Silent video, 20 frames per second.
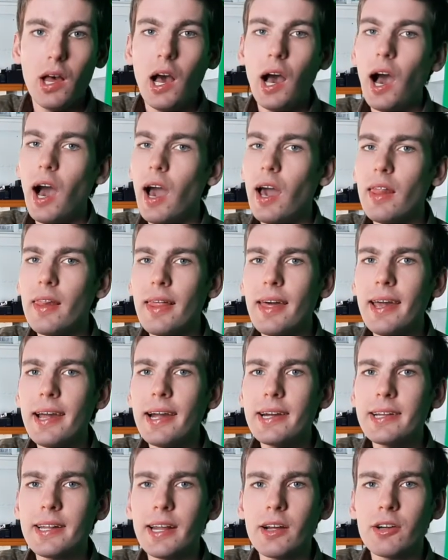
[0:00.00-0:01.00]
I
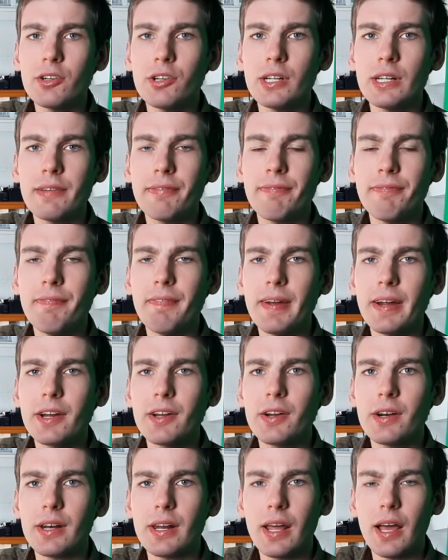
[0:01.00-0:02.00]
liked how she
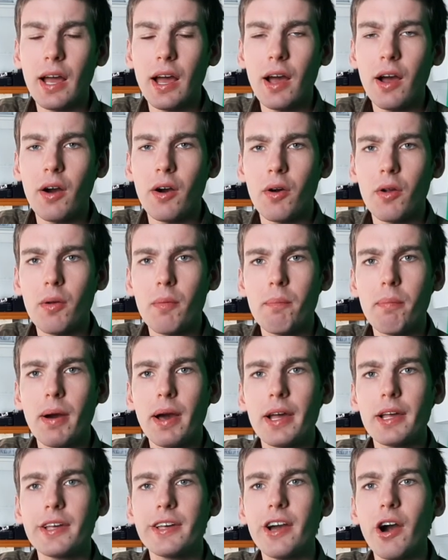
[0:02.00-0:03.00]
figured it out
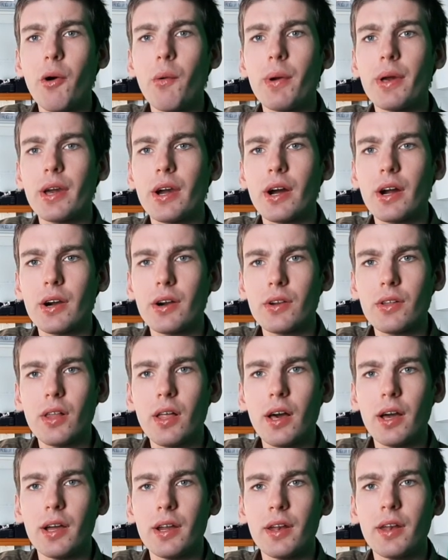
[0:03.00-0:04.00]
by going
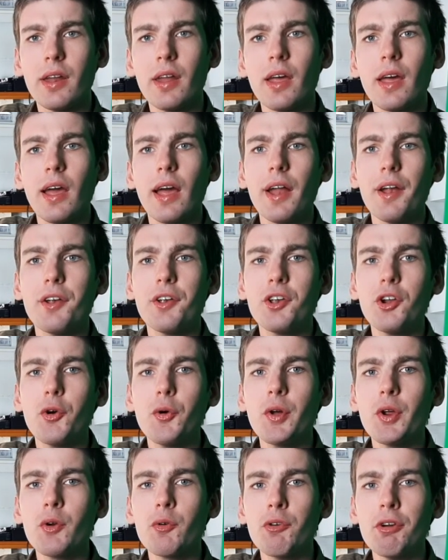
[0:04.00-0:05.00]
online and
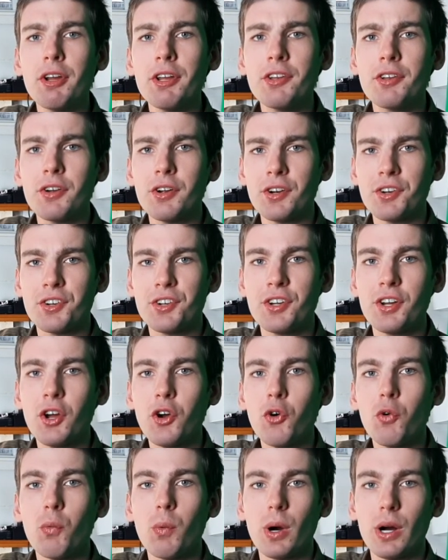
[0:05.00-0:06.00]
doing research,
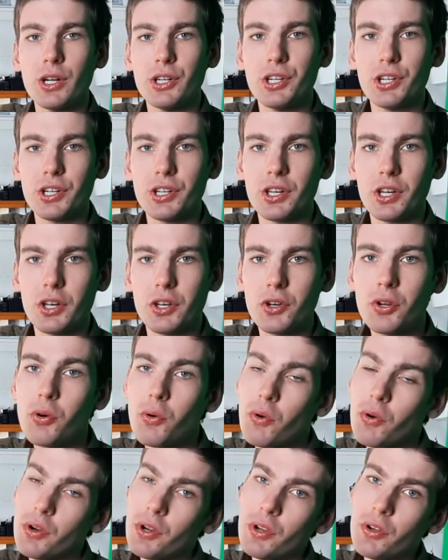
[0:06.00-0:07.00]
watching
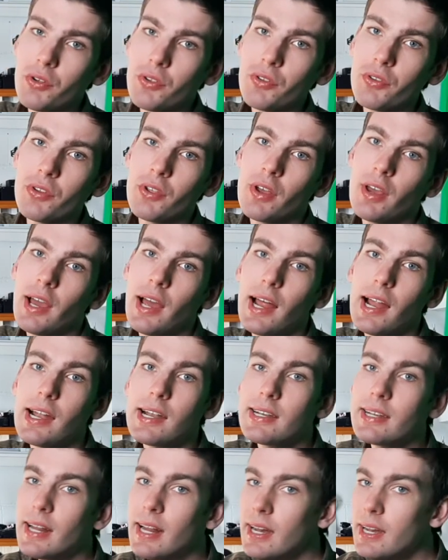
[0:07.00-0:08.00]
tutorials,
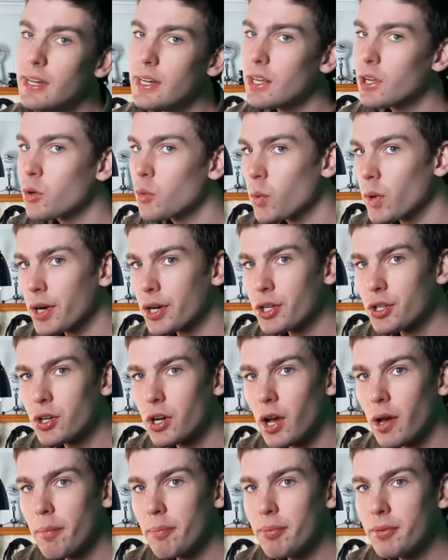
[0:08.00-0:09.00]
attending
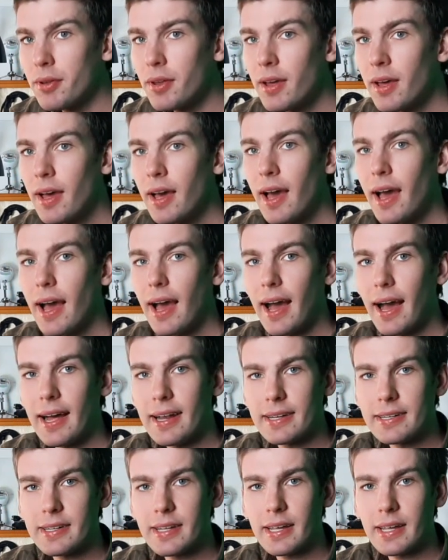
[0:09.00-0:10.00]
workshops,
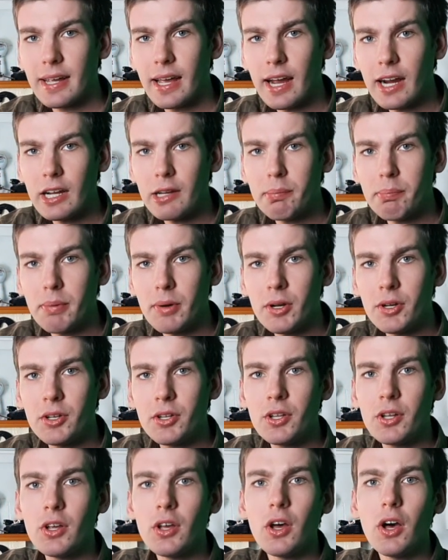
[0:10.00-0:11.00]
asking experts,
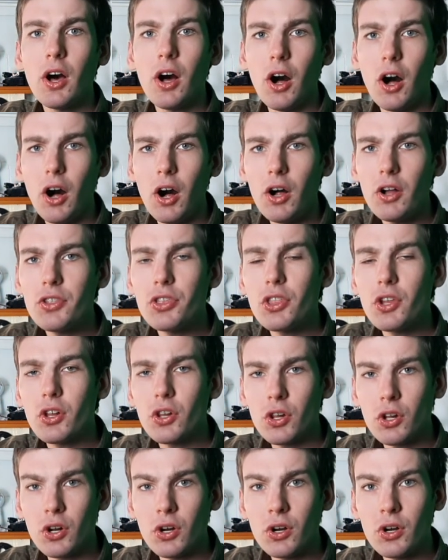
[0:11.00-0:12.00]
all to
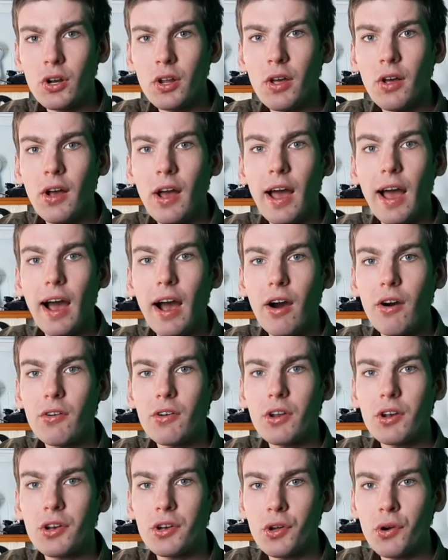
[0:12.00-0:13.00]
learn how
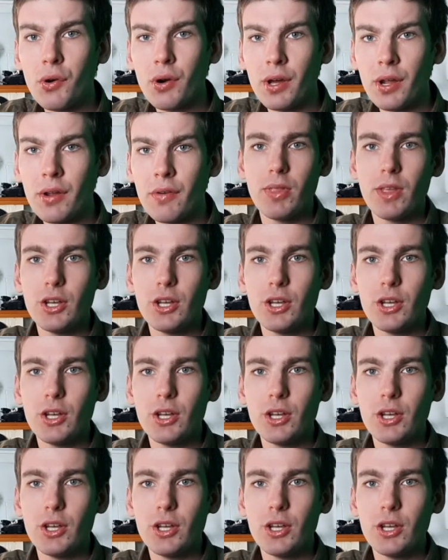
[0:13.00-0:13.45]
to do it.